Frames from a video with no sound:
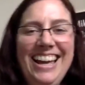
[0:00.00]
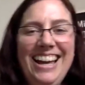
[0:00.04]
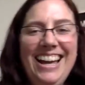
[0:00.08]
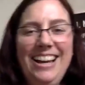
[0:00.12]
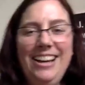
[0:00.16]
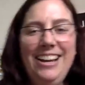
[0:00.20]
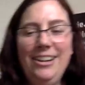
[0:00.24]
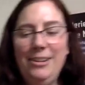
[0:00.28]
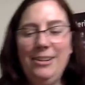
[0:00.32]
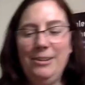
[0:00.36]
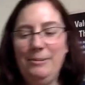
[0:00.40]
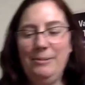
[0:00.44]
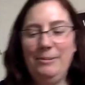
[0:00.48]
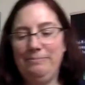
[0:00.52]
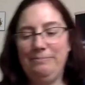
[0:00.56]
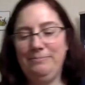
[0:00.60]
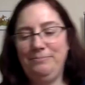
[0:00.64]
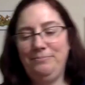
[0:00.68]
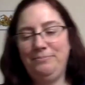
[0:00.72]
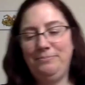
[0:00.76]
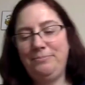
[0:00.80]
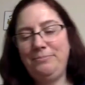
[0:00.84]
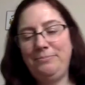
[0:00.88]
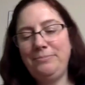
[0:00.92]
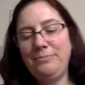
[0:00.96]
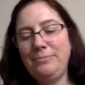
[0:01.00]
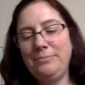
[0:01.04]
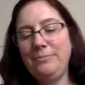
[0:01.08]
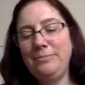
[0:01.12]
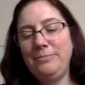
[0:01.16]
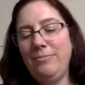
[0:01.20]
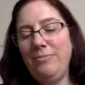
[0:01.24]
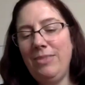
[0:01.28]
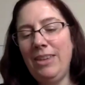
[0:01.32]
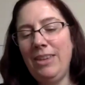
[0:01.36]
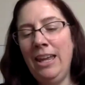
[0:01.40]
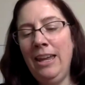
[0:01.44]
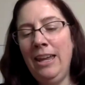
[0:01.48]

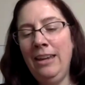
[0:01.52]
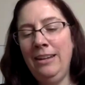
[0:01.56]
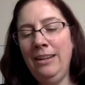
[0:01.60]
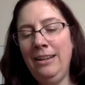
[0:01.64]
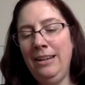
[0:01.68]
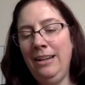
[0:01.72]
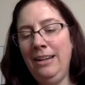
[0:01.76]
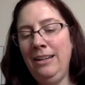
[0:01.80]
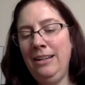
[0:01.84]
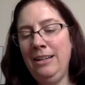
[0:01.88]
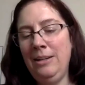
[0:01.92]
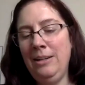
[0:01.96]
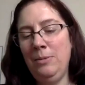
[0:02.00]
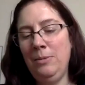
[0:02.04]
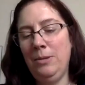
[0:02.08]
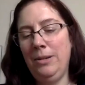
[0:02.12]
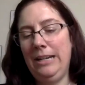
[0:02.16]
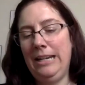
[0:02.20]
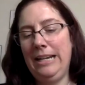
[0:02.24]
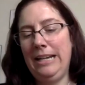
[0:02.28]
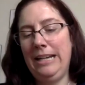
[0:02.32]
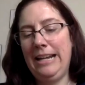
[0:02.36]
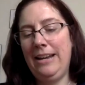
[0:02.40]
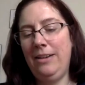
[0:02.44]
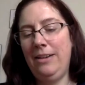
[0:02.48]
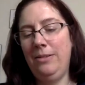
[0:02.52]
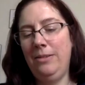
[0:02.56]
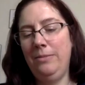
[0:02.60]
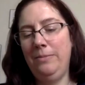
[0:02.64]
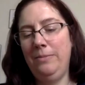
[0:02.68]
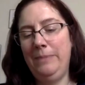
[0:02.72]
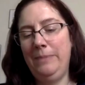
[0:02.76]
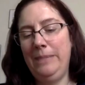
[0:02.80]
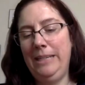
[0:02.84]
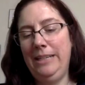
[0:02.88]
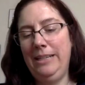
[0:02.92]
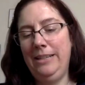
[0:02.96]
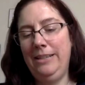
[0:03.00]
and they work it out
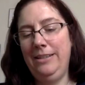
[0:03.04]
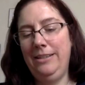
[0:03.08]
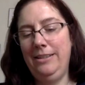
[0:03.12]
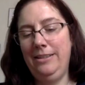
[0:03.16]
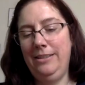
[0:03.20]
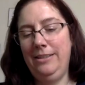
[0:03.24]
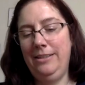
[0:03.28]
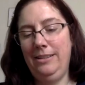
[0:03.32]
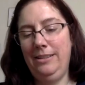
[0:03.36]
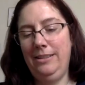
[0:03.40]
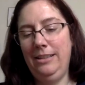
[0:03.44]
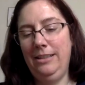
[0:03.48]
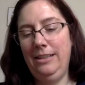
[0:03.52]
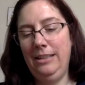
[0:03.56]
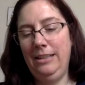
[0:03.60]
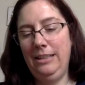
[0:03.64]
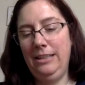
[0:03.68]
because